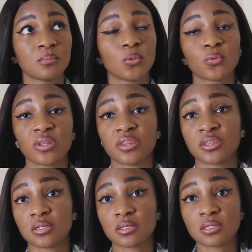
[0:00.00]
with
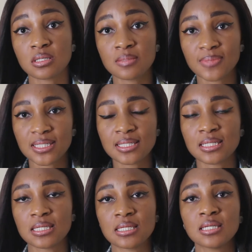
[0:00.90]
the
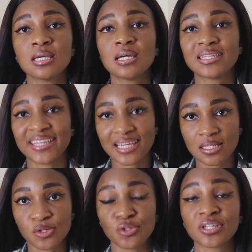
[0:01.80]
CBT,
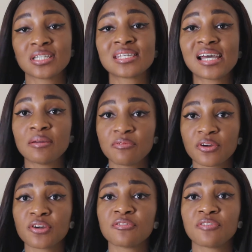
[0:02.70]
yes, you can type
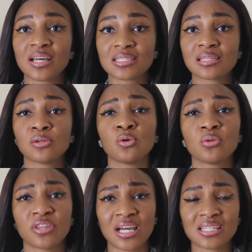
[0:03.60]
very fast and
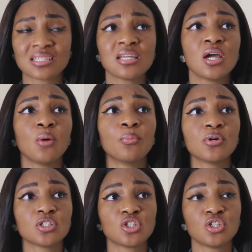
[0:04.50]
all that,
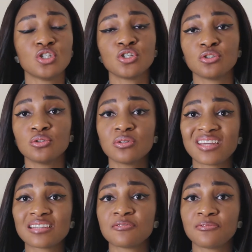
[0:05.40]
but you know
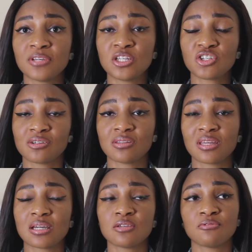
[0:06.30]
that feature
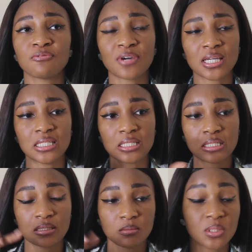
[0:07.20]
that you find
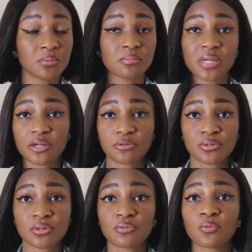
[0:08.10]
in maybe
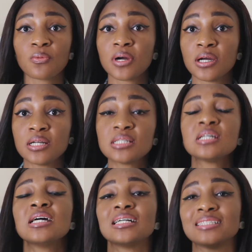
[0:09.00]
Microsoft Word
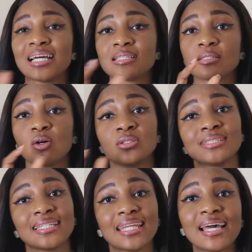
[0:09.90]
that
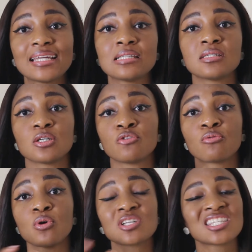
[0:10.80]
underlines a
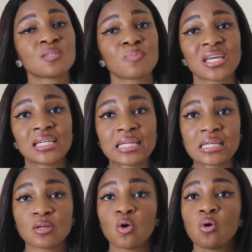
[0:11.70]
wrong
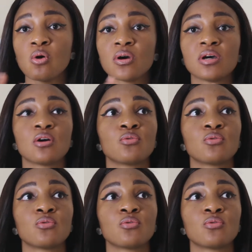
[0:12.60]
spelling or a